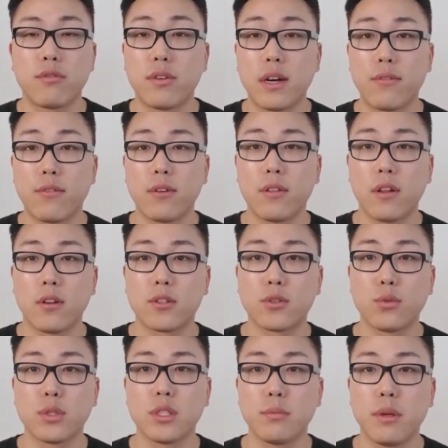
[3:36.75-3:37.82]
of
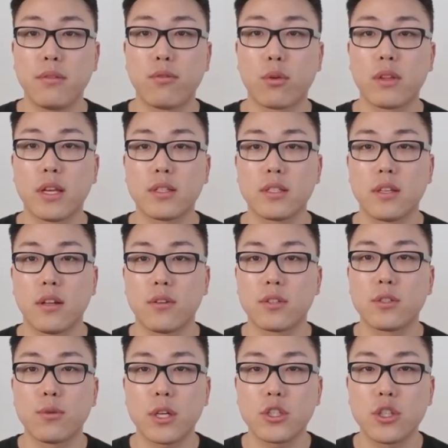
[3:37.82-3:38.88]
$500 once you meet
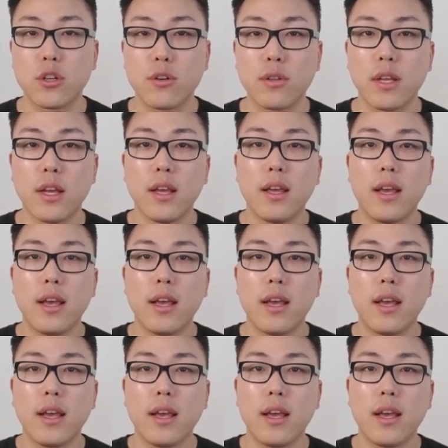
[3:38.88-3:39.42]
$4,000 threshold,